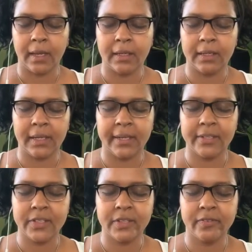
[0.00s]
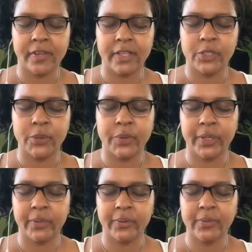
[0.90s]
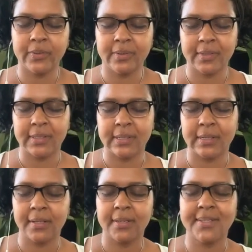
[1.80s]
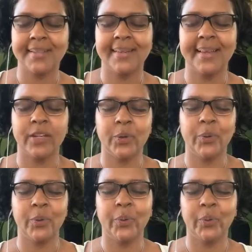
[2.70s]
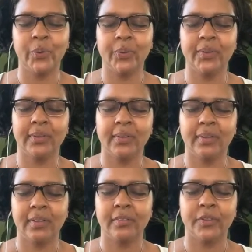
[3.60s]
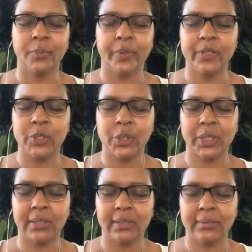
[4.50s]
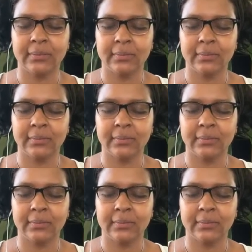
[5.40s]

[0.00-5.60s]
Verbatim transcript: I'd like to invite you now to let go of your mantra.